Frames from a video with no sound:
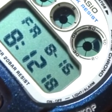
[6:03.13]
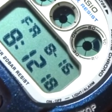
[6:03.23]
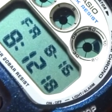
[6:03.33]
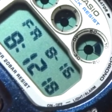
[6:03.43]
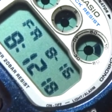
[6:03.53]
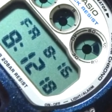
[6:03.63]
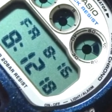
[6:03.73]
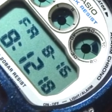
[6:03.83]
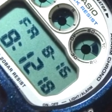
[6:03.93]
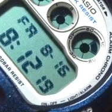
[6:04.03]
been Mike
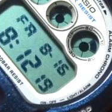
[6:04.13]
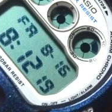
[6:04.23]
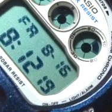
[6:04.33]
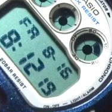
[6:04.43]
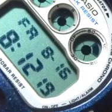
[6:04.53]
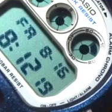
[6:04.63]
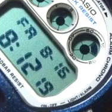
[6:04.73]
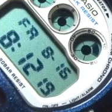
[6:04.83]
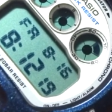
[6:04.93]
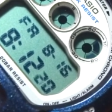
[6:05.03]
Eight Three Five.
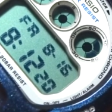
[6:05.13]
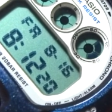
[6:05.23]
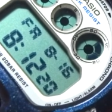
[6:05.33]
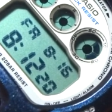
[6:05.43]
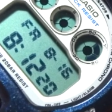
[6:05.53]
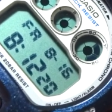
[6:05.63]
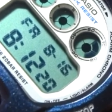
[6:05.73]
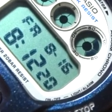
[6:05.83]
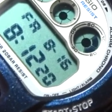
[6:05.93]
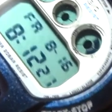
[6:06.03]
Uh, thanks,
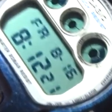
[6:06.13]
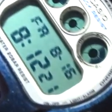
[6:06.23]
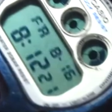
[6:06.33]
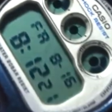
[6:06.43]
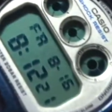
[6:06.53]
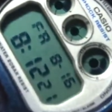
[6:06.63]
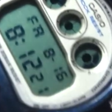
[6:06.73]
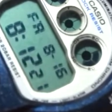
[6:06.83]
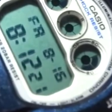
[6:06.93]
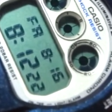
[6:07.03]
thanks for
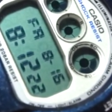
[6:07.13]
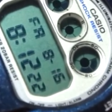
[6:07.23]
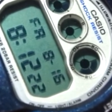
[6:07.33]
everything. Thanks for all the